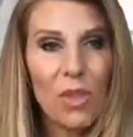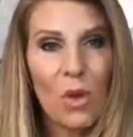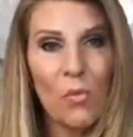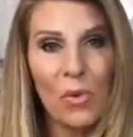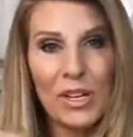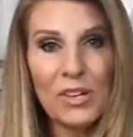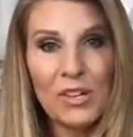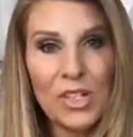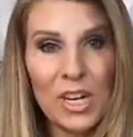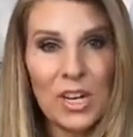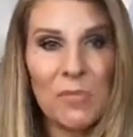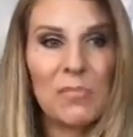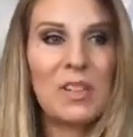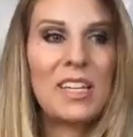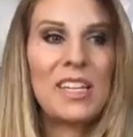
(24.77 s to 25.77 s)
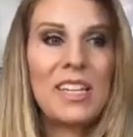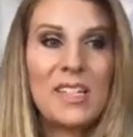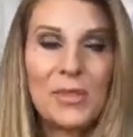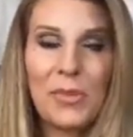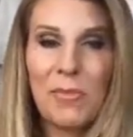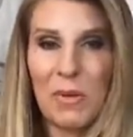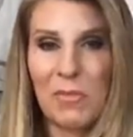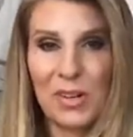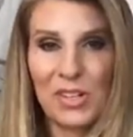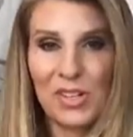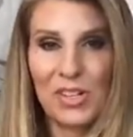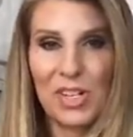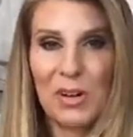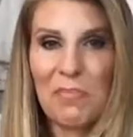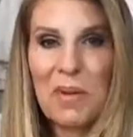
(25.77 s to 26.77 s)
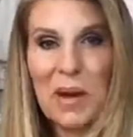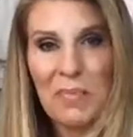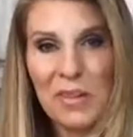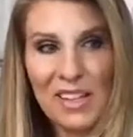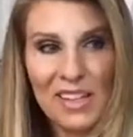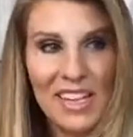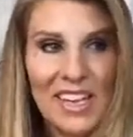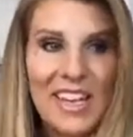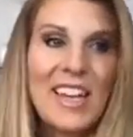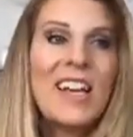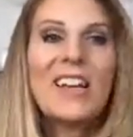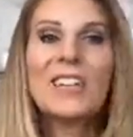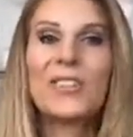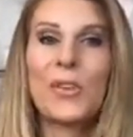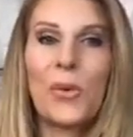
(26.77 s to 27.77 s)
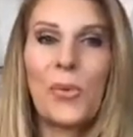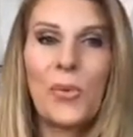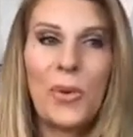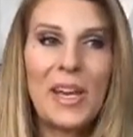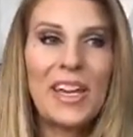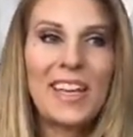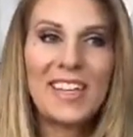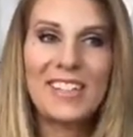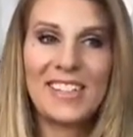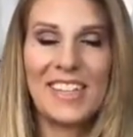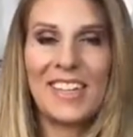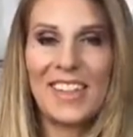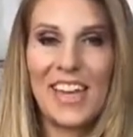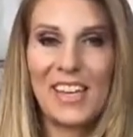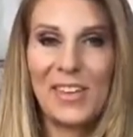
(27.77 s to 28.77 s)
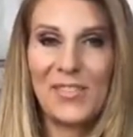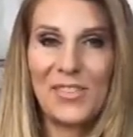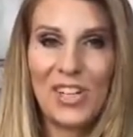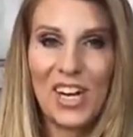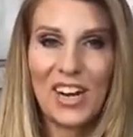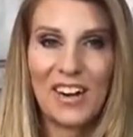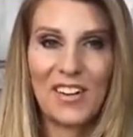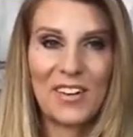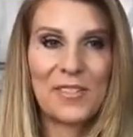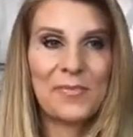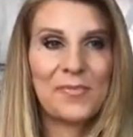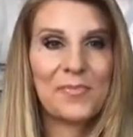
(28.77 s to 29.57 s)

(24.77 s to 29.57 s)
When you share, please remember to share publicly so we can see that you've shared.